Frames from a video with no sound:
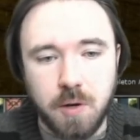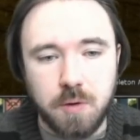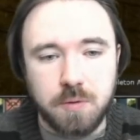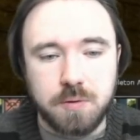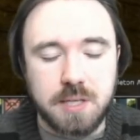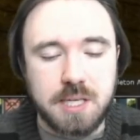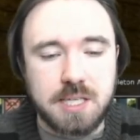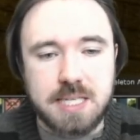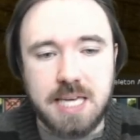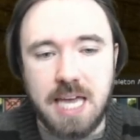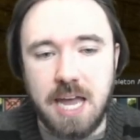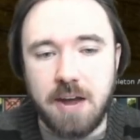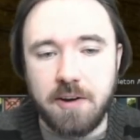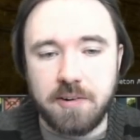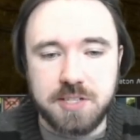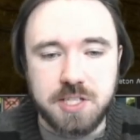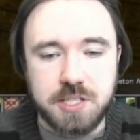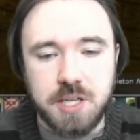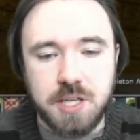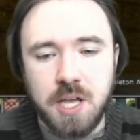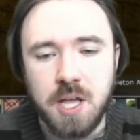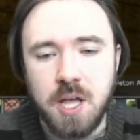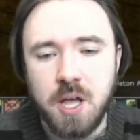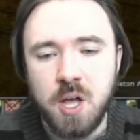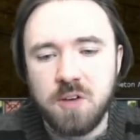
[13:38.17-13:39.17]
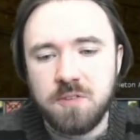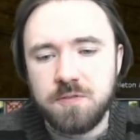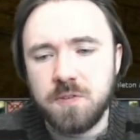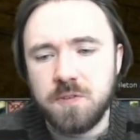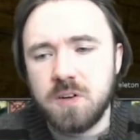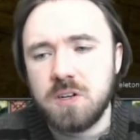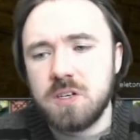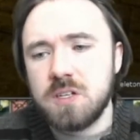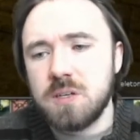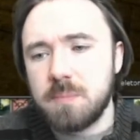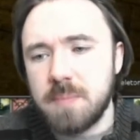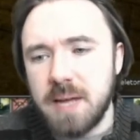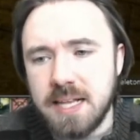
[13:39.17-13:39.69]
These characters
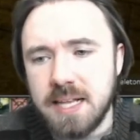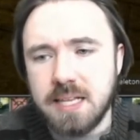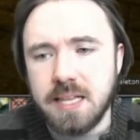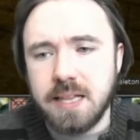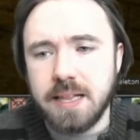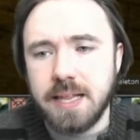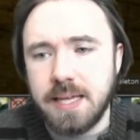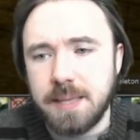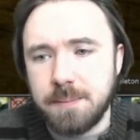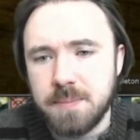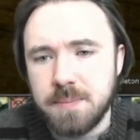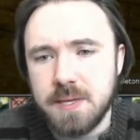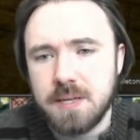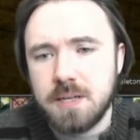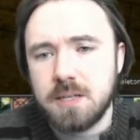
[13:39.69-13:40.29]
fundamentally